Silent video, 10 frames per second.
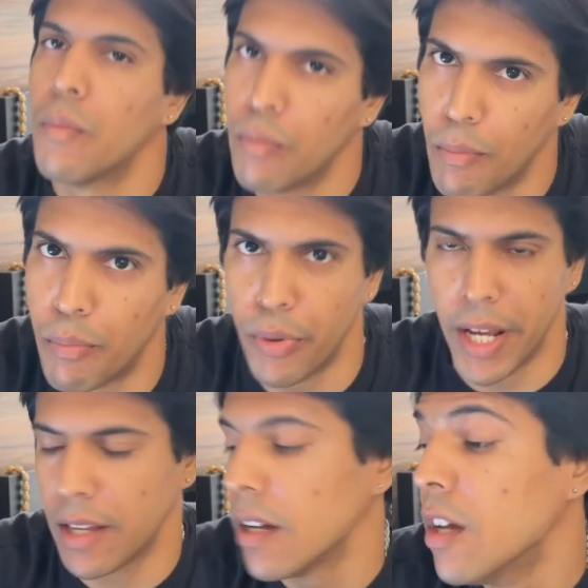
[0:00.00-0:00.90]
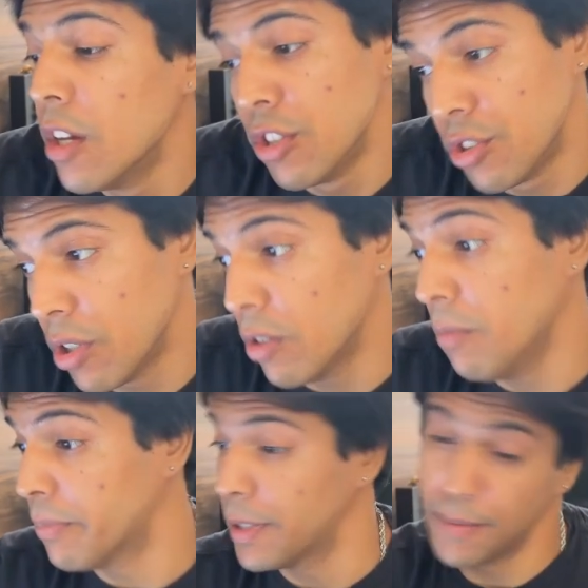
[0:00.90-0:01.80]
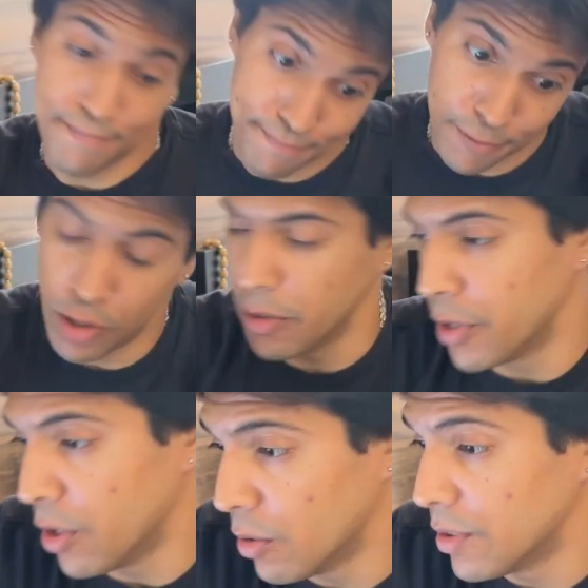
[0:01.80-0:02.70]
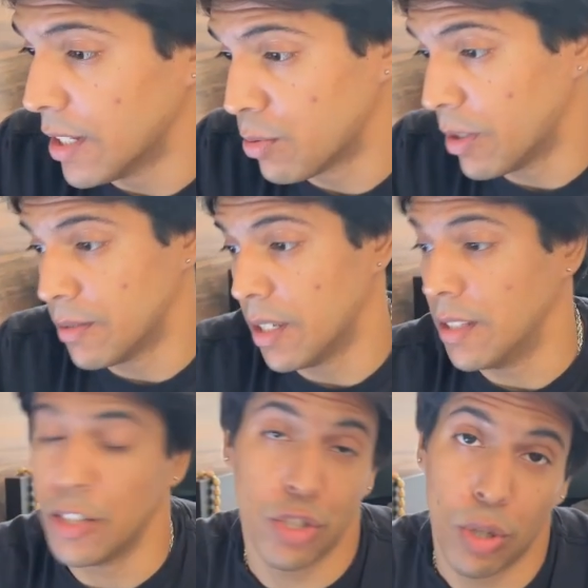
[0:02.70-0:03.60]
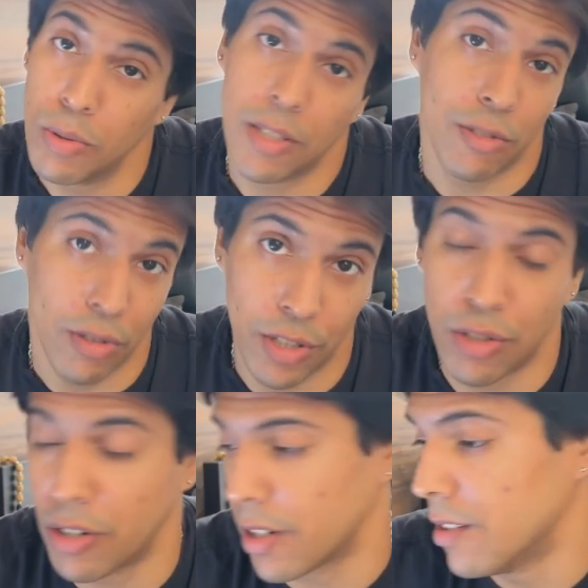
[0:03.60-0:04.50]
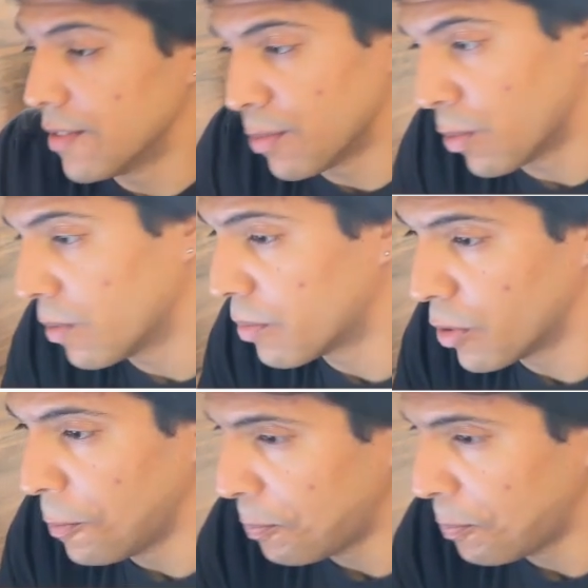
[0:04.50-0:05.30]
Break. So, but you never know. That's what I'm saying. There's always a Tony Stark in this world, bro.